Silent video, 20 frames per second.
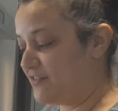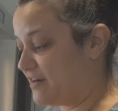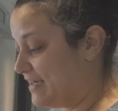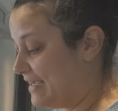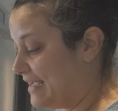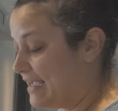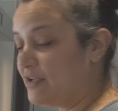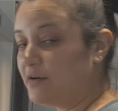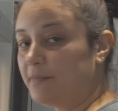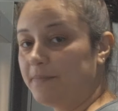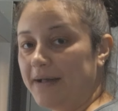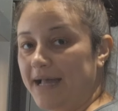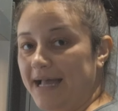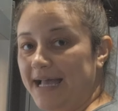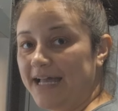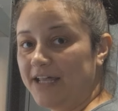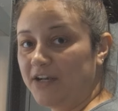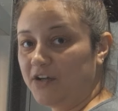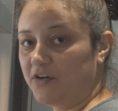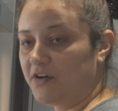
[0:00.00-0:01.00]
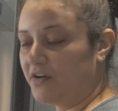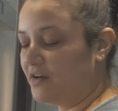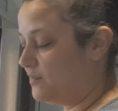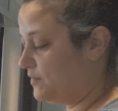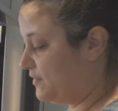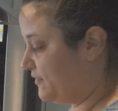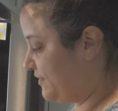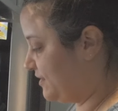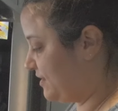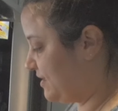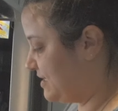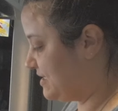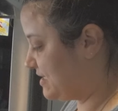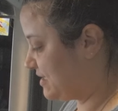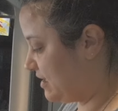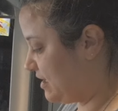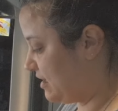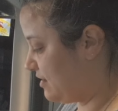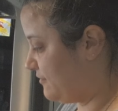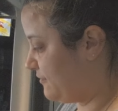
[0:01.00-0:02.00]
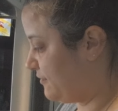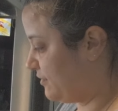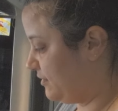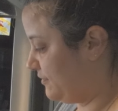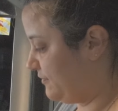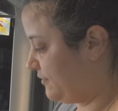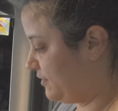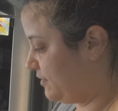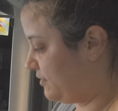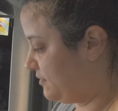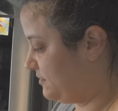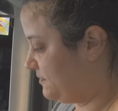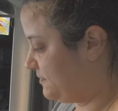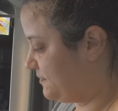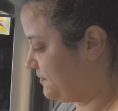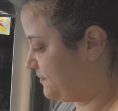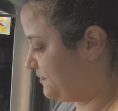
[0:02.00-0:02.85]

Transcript: Right, get your pan on with a nice flag of olive oil.